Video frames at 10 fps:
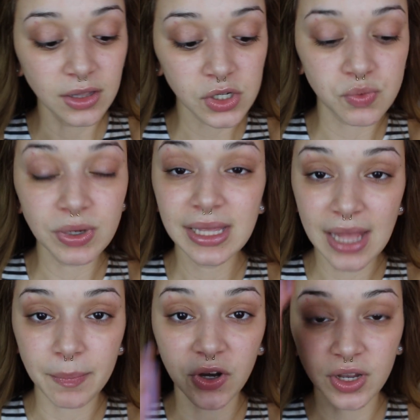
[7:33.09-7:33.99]
It looks really
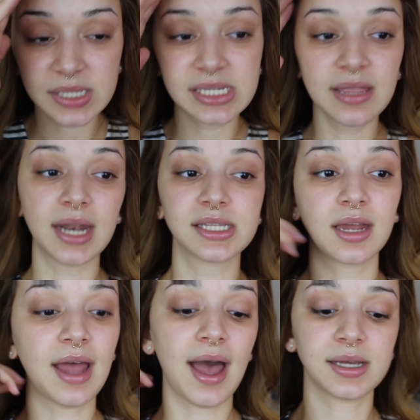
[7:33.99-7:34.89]
light, but you're gonna see that it's
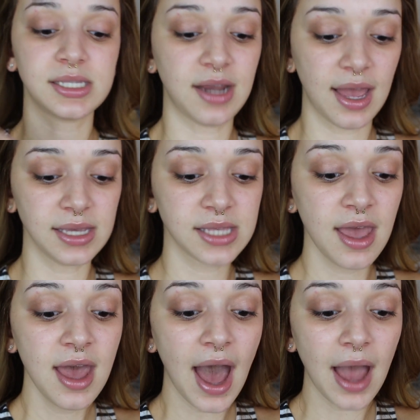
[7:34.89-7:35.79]
gonna oxidize.
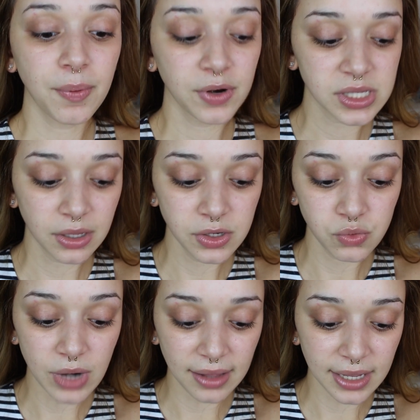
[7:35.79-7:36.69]
I personally
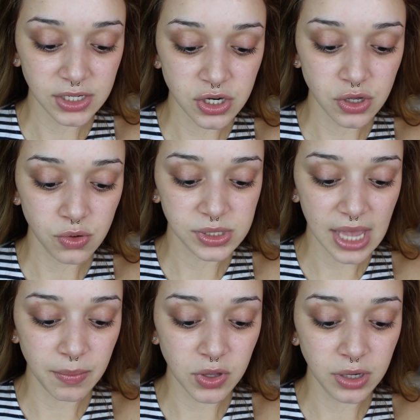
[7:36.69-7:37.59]
do not like to use
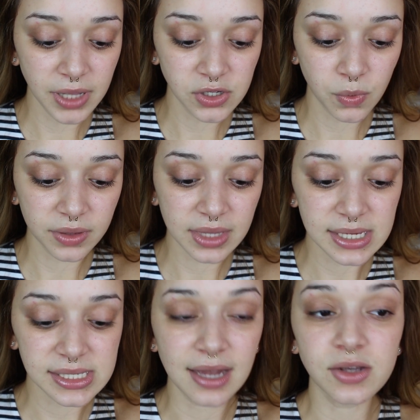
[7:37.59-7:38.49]
a beauty blender with
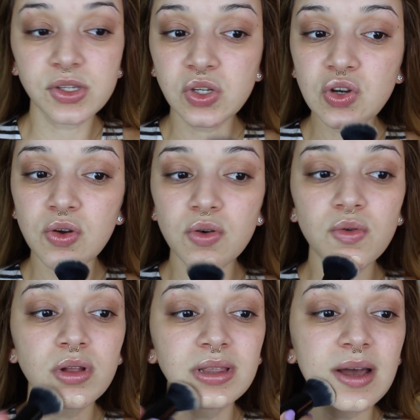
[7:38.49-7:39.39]
this. It is too
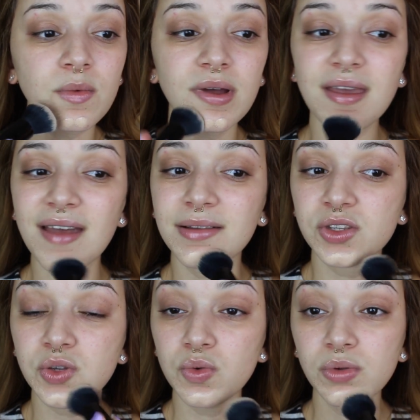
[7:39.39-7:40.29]
liquidy
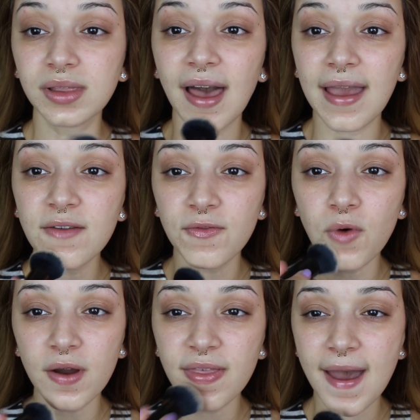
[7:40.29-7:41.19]
and too light
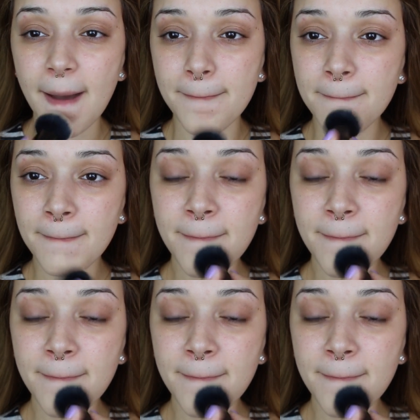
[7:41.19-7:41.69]
for that.